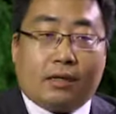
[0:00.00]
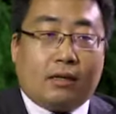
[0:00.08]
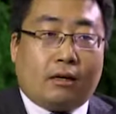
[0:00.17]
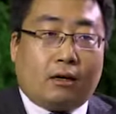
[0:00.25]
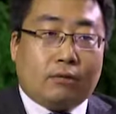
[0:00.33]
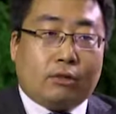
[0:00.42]
and
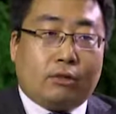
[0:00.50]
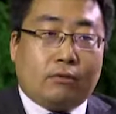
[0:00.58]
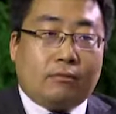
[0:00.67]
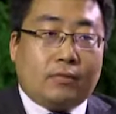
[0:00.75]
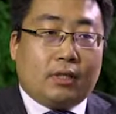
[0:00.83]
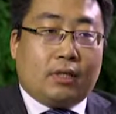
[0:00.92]

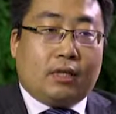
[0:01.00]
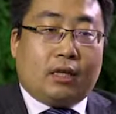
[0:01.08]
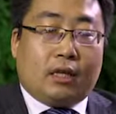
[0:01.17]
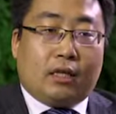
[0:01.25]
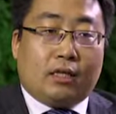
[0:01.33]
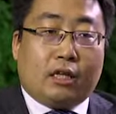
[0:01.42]
also
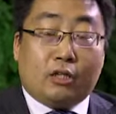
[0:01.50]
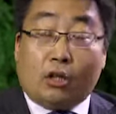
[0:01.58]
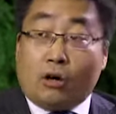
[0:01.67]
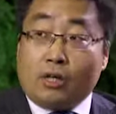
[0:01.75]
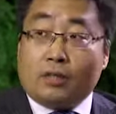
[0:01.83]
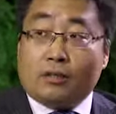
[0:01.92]

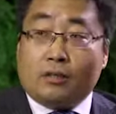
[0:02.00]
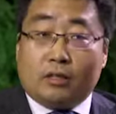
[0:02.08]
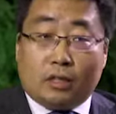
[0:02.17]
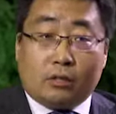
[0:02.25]
ignoring